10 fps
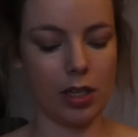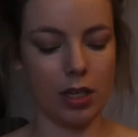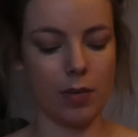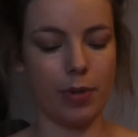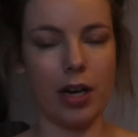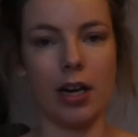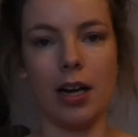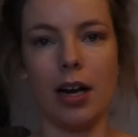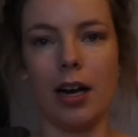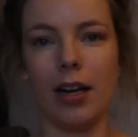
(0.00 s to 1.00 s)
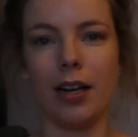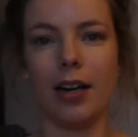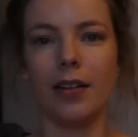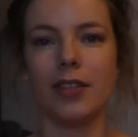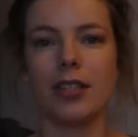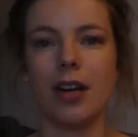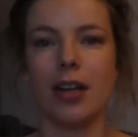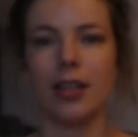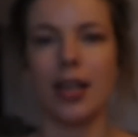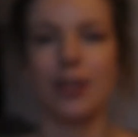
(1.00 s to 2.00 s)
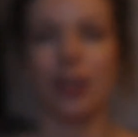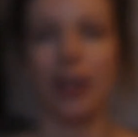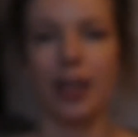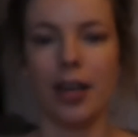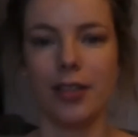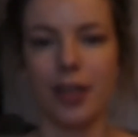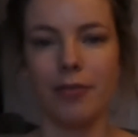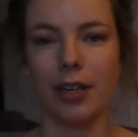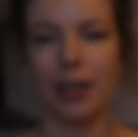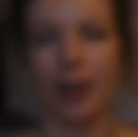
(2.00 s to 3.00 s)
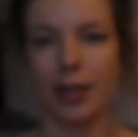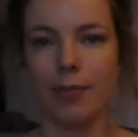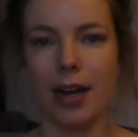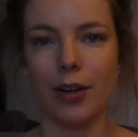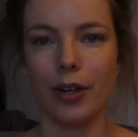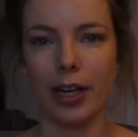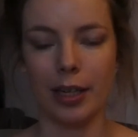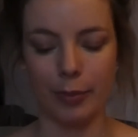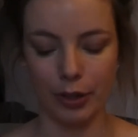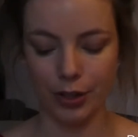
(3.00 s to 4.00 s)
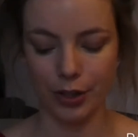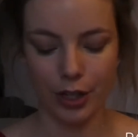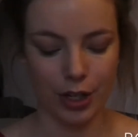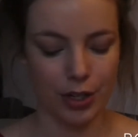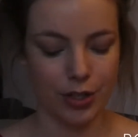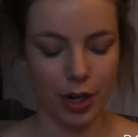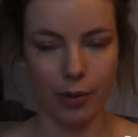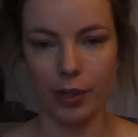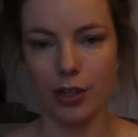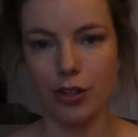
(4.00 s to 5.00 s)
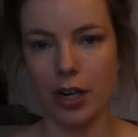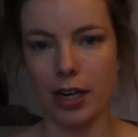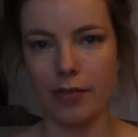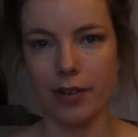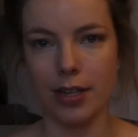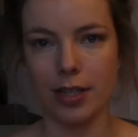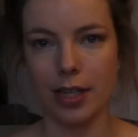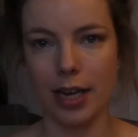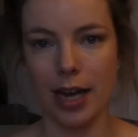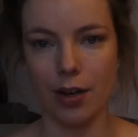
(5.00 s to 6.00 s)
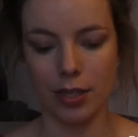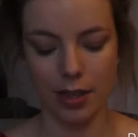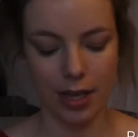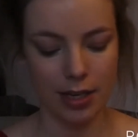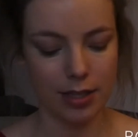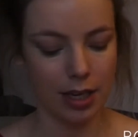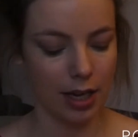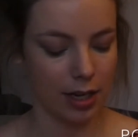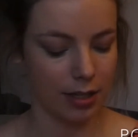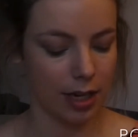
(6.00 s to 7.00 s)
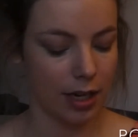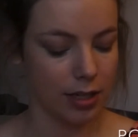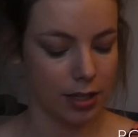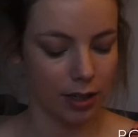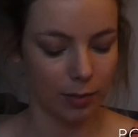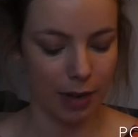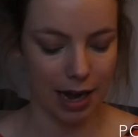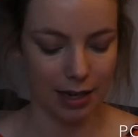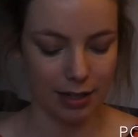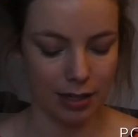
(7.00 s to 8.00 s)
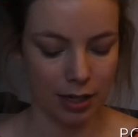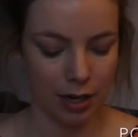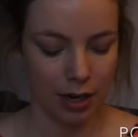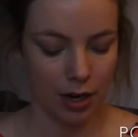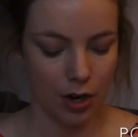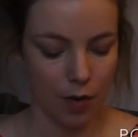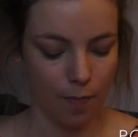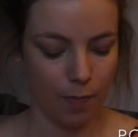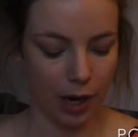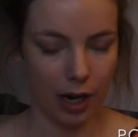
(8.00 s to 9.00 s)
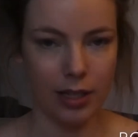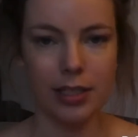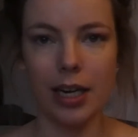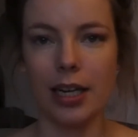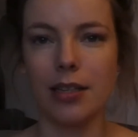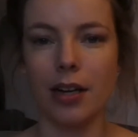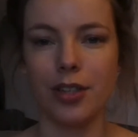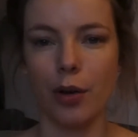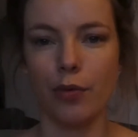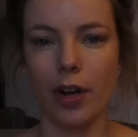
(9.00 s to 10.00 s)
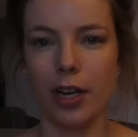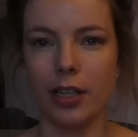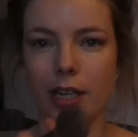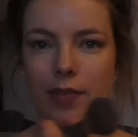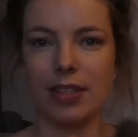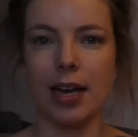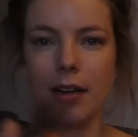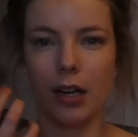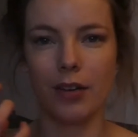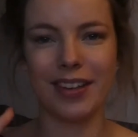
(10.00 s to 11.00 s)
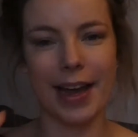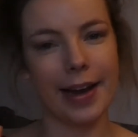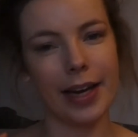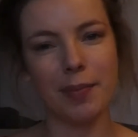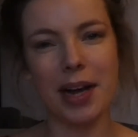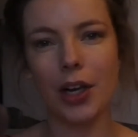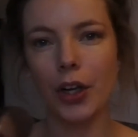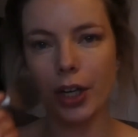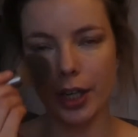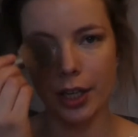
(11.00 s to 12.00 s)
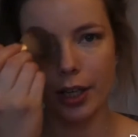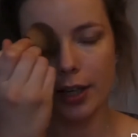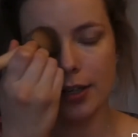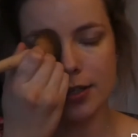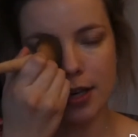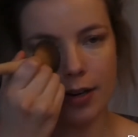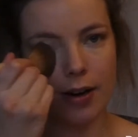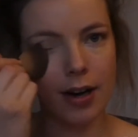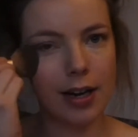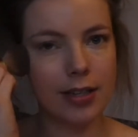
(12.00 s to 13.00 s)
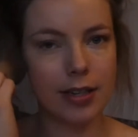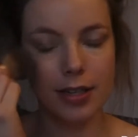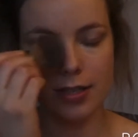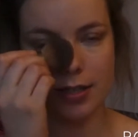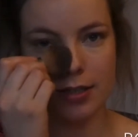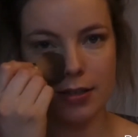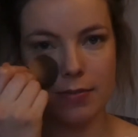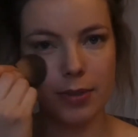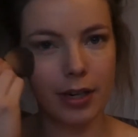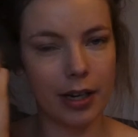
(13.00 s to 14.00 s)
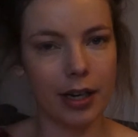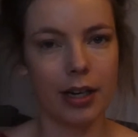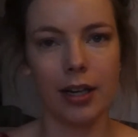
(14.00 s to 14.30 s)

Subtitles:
But I kind of decided actually I don't really like a matte look anymore, so I'm going to try and find something else. It is still matte, but I don't find it gives that kind of cakey matte look, so I just put it